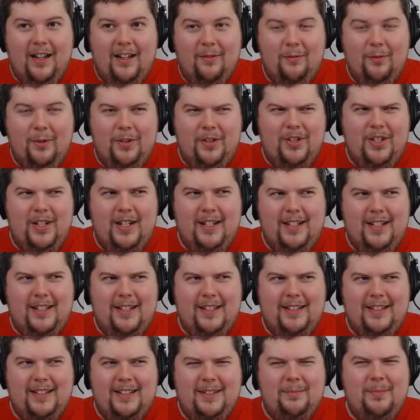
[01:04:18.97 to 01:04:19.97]
which
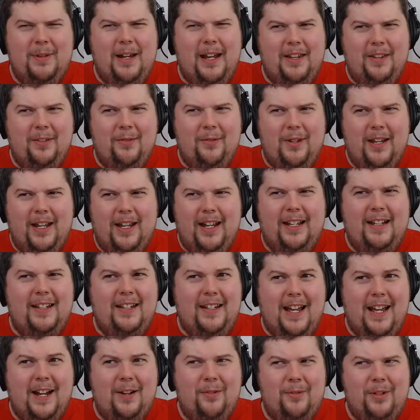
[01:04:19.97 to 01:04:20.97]
is, by the way, not